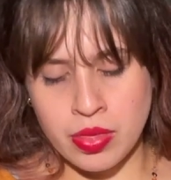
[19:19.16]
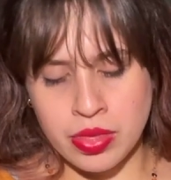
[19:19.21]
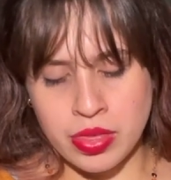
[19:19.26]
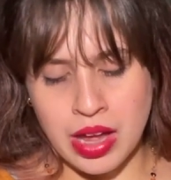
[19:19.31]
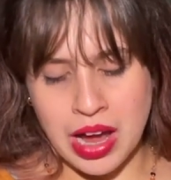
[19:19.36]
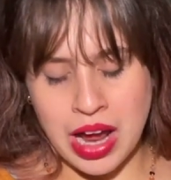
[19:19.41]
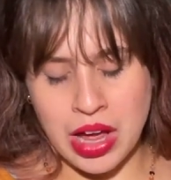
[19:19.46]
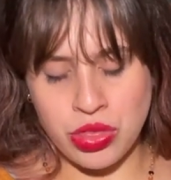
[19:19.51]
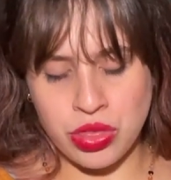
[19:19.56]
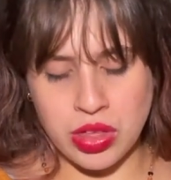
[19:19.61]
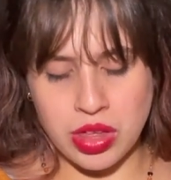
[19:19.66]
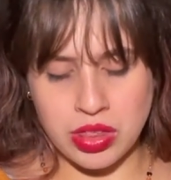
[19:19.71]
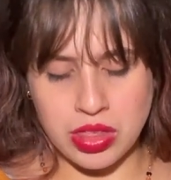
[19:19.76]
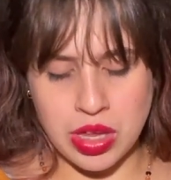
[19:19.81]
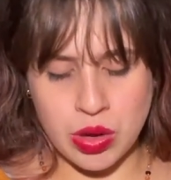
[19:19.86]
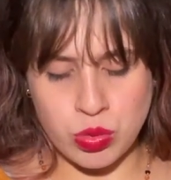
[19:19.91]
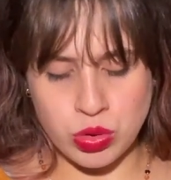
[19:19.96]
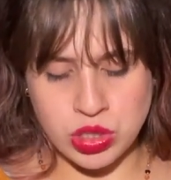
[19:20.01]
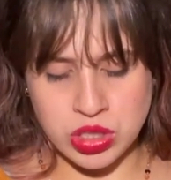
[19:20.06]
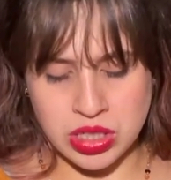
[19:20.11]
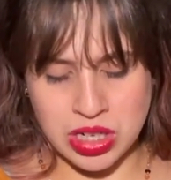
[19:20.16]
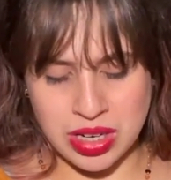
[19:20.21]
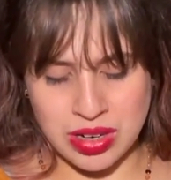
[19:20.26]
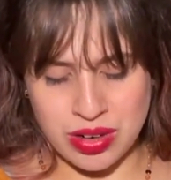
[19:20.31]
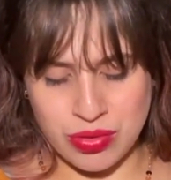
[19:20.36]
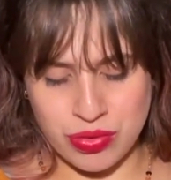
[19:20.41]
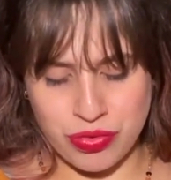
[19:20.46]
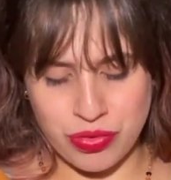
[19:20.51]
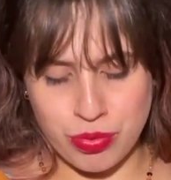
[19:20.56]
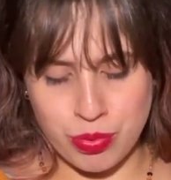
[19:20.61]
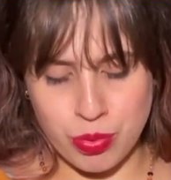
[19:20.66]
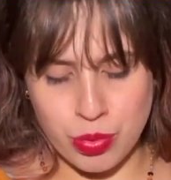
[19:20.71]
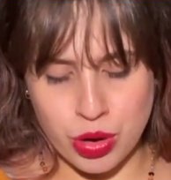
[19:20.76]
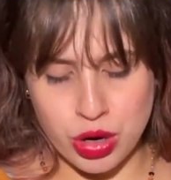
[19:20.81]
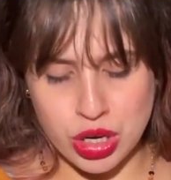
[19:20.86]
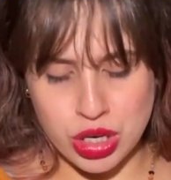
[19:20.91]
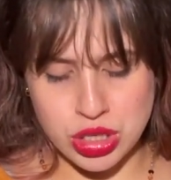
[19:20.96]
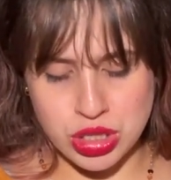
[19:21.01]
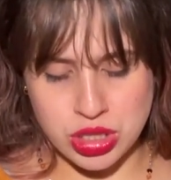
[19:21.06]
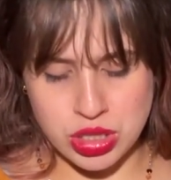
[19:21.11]
I think they would kind of
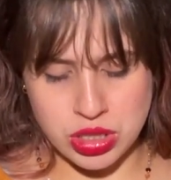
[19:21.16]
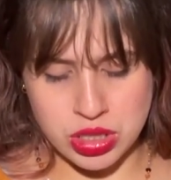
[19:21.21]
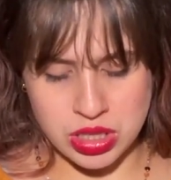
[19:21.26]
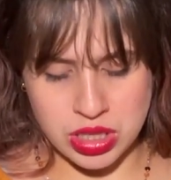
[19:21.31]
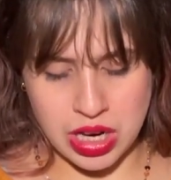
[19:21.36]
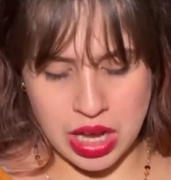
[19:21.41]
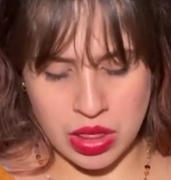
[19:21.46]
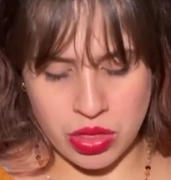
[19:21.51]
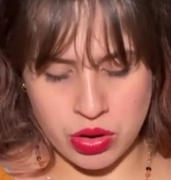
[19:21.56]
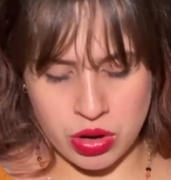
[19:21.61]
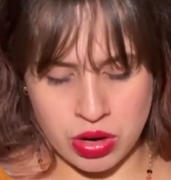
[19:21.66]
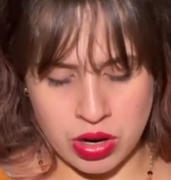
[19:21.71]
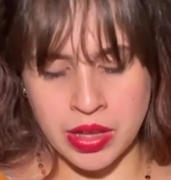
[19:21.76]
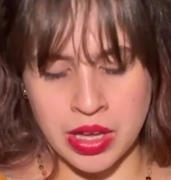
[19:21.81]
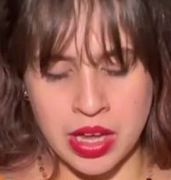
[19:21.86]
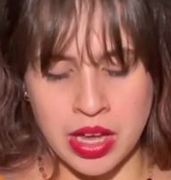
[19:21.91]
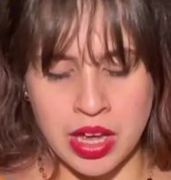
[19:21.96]
merge together.